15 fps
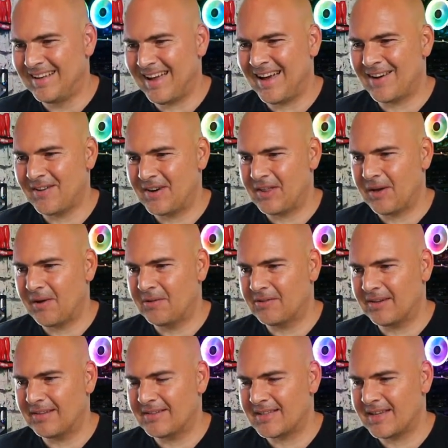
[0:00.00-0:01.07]
Angry Doge
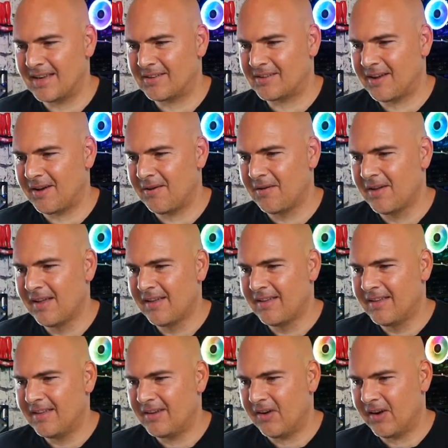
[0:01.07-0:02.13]
says CSGO.
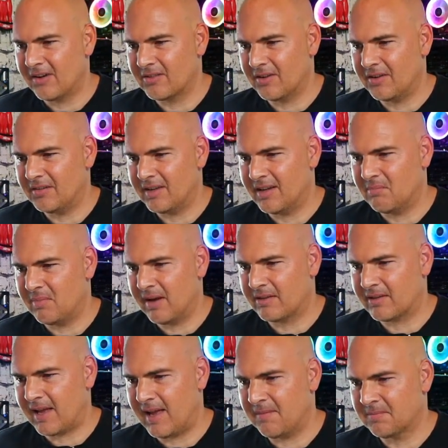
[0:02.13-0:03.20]
You got excited,
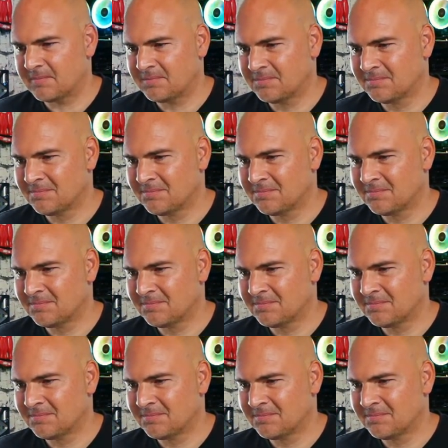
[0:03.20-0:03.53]
best game.